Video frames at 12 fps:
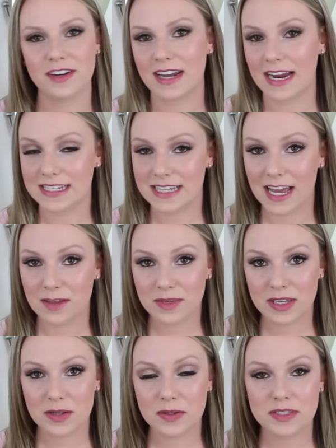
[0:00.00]
for nighttime
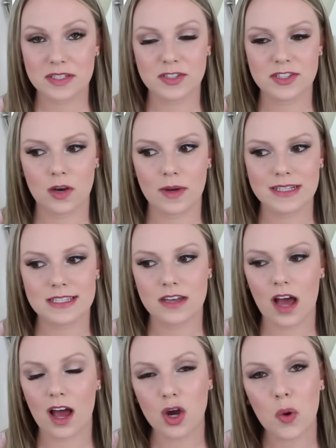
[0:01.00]
use. So it's
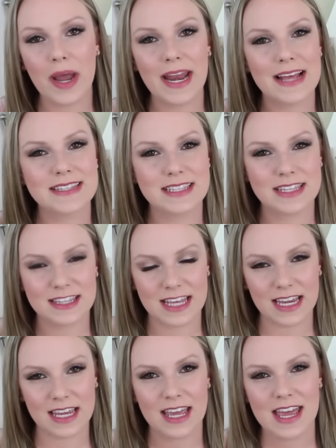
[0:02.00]
not quite as
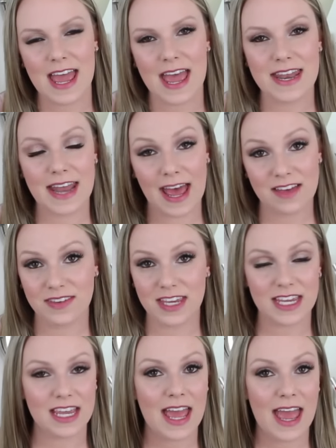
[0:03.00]
thick and
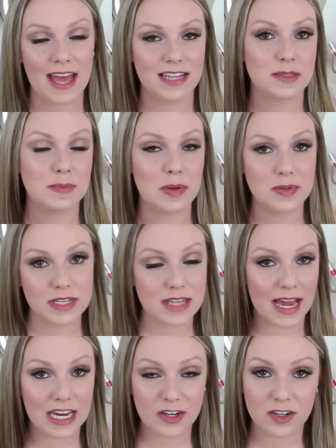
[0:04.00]
heavy as most of
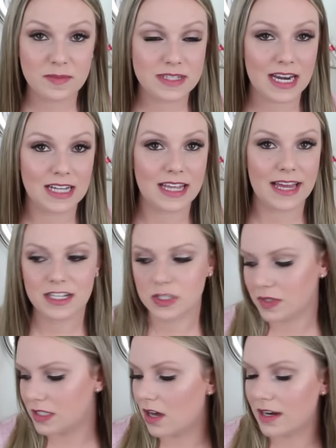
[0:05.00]
the eye creams that I like.
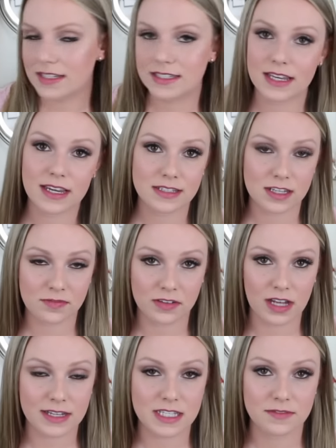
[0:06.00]
So it's not as thick as the
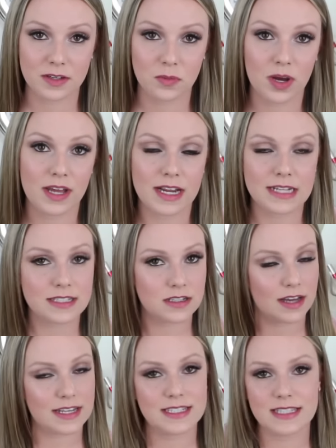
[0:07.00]
Philosophy one. It's
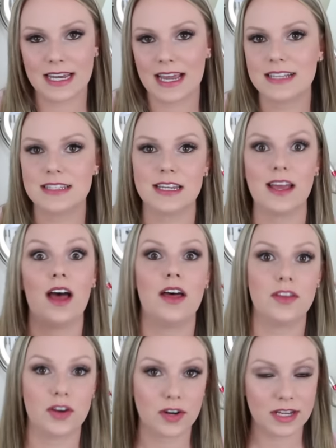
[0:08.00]
not as thick as the
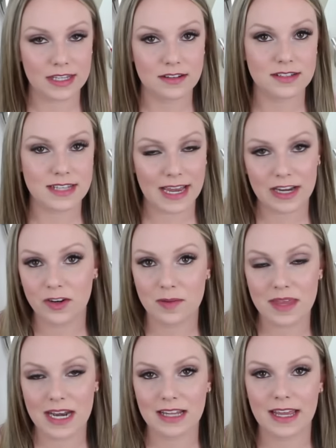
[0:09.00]
other Kiehl's eye
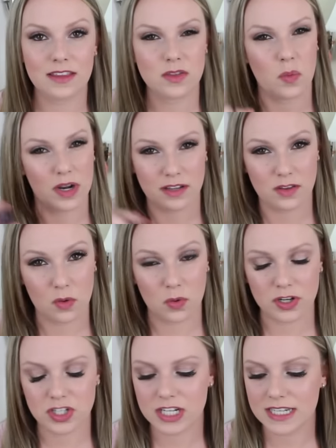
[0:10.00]
cream that I like, the one in the
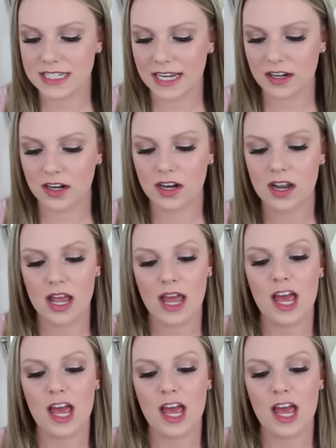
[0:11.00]
orange container,